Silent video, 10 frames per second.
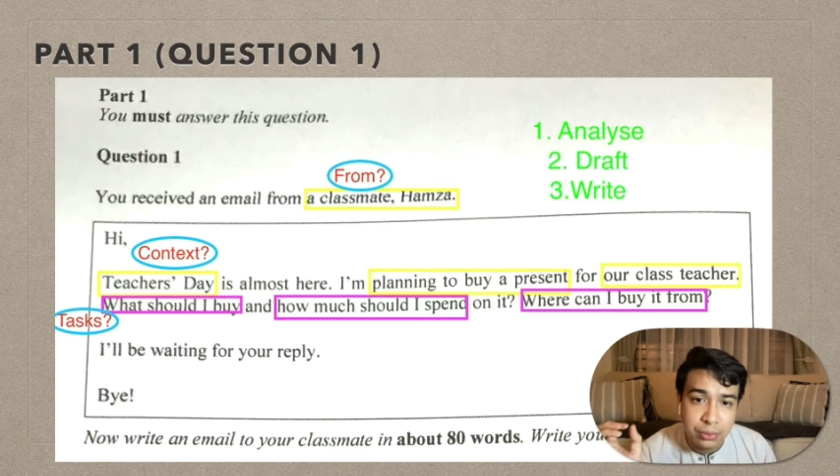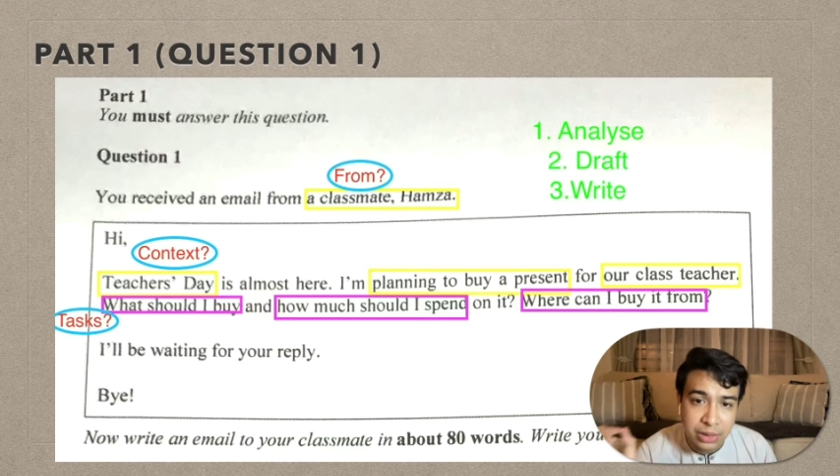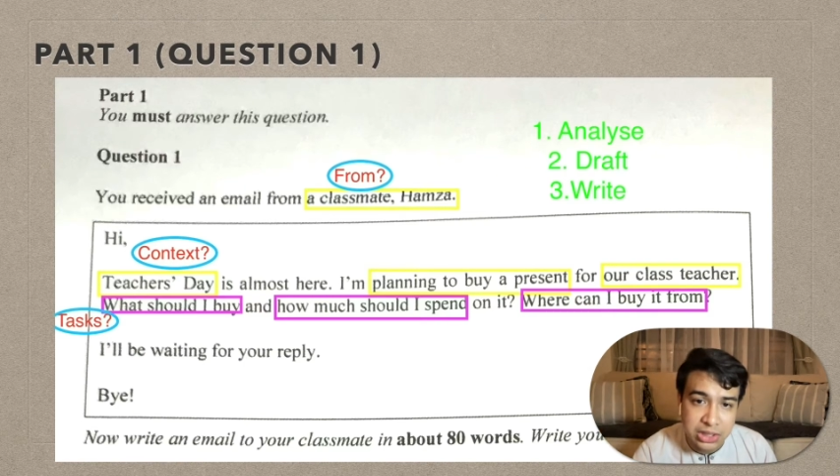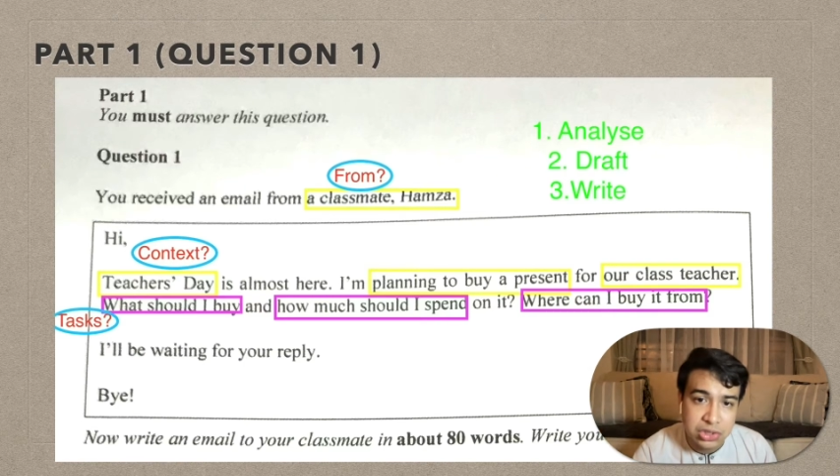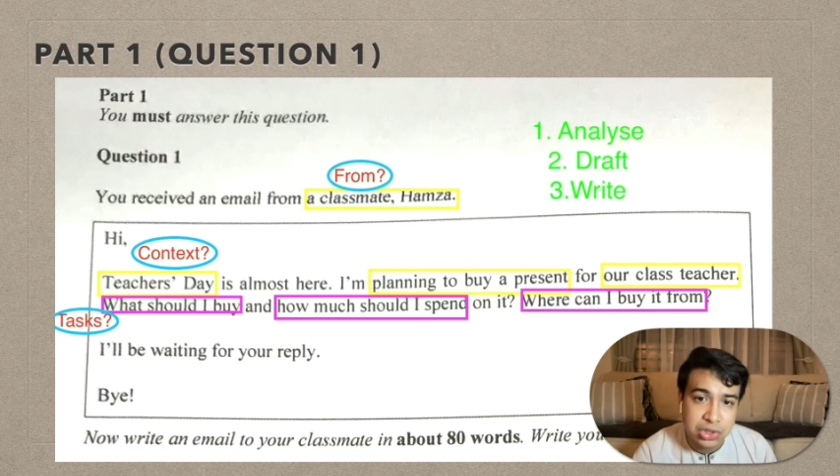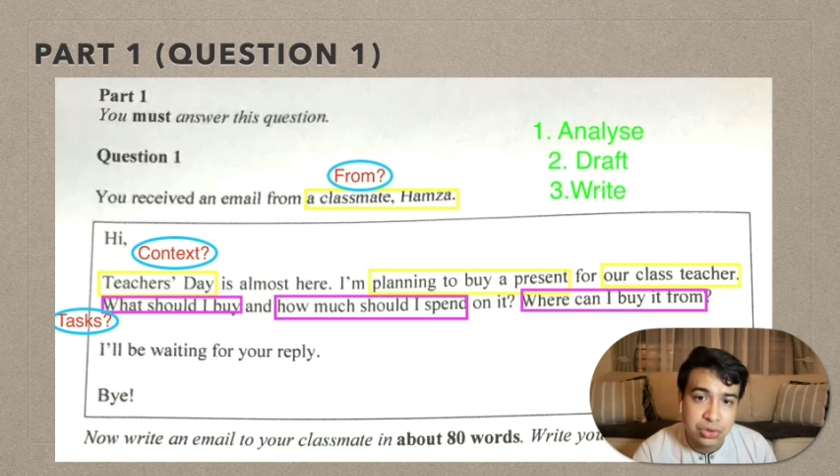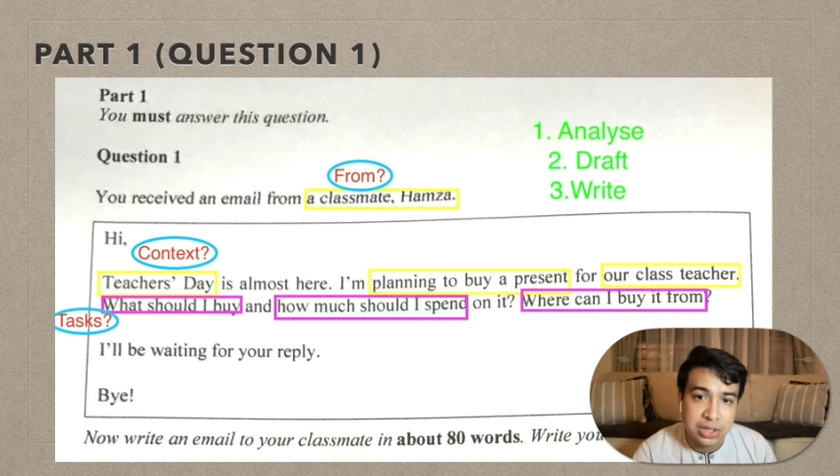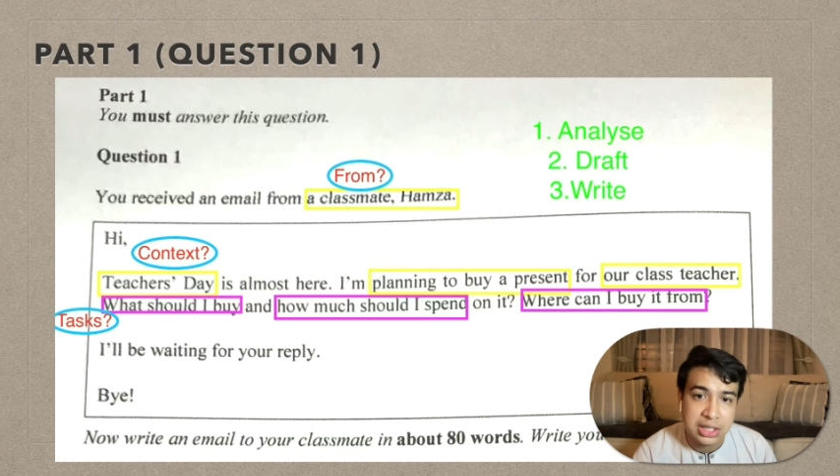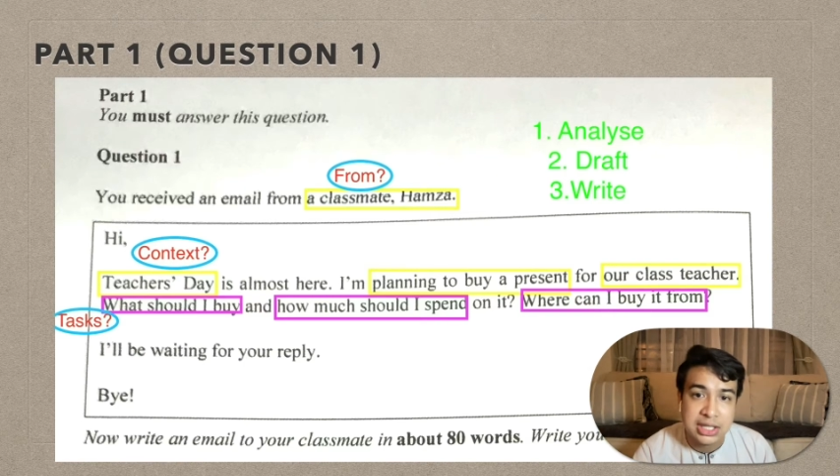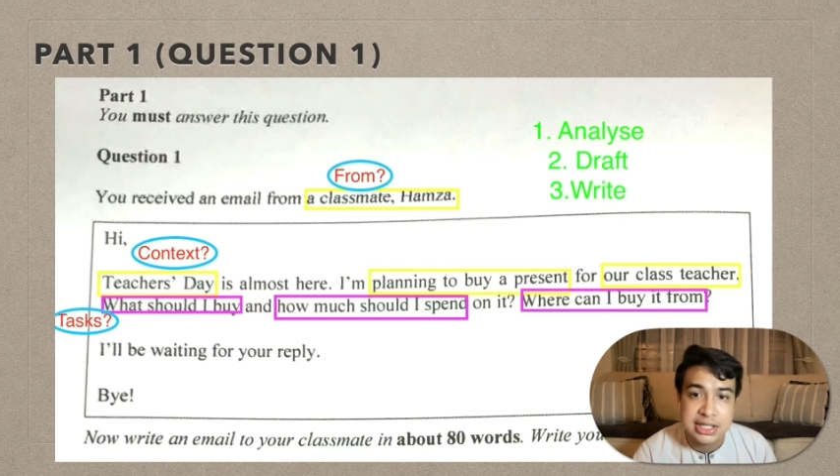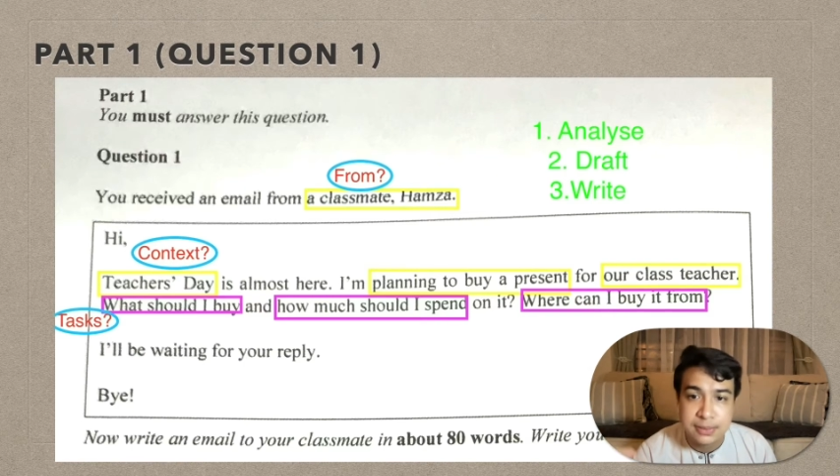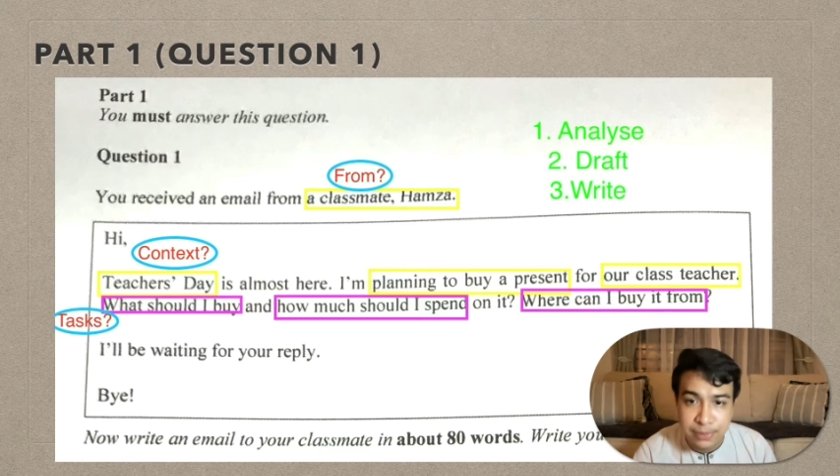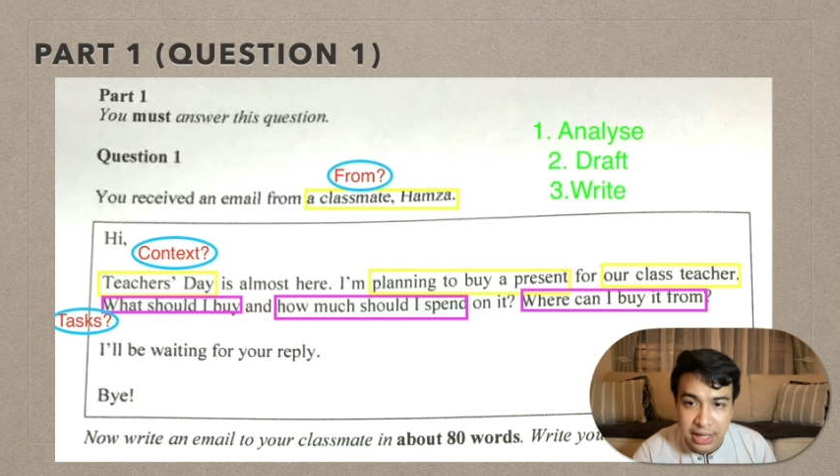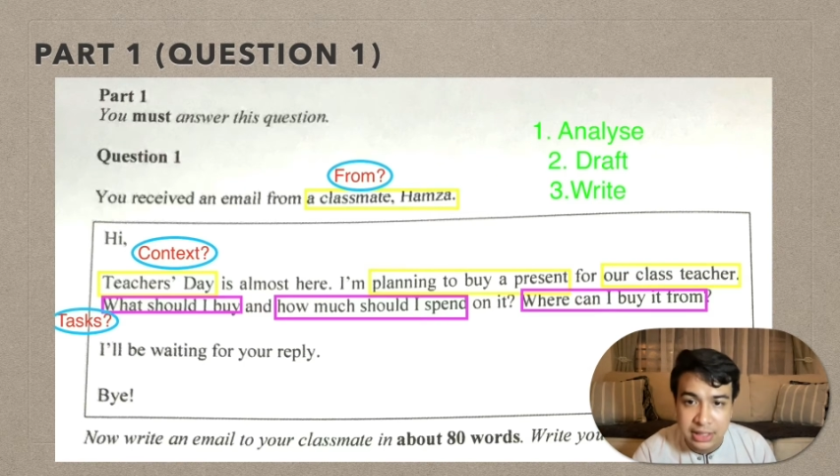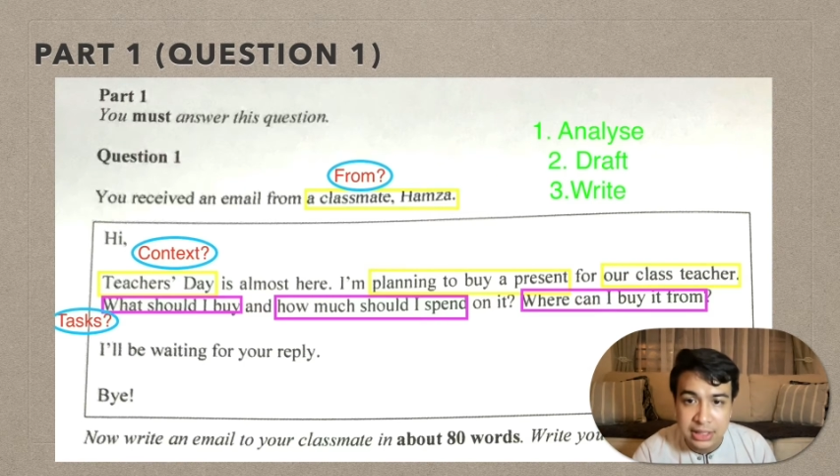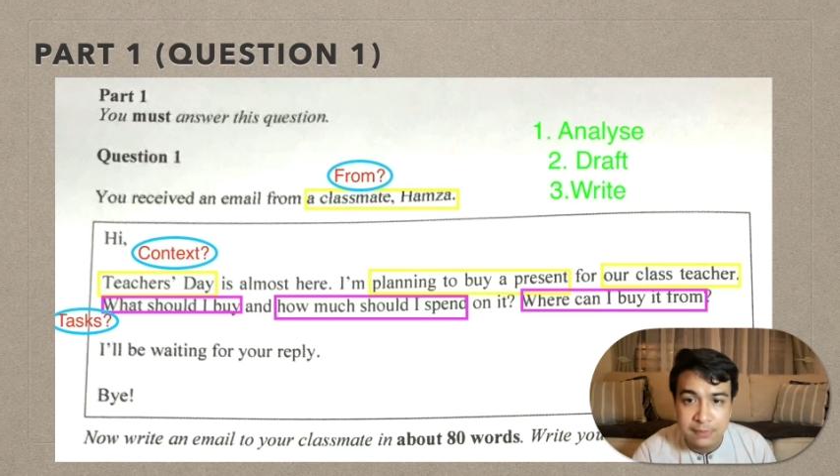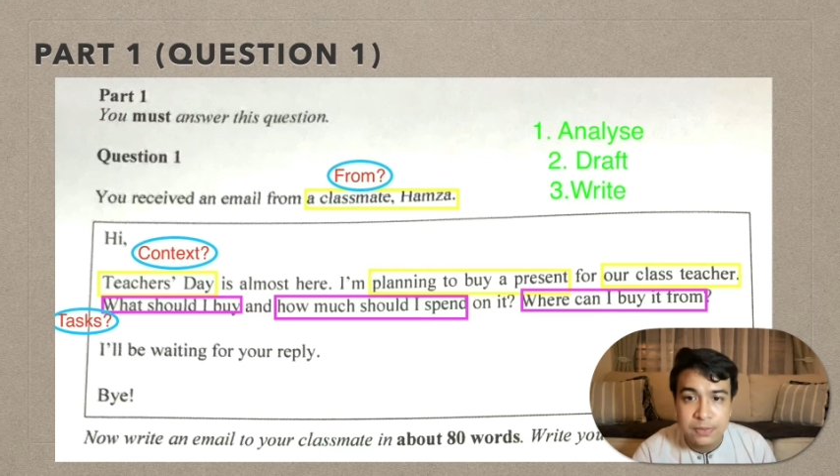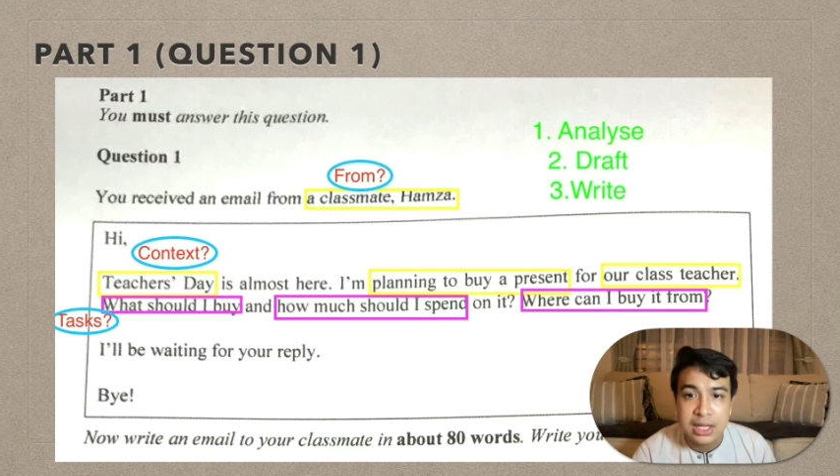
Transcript: much should he spend?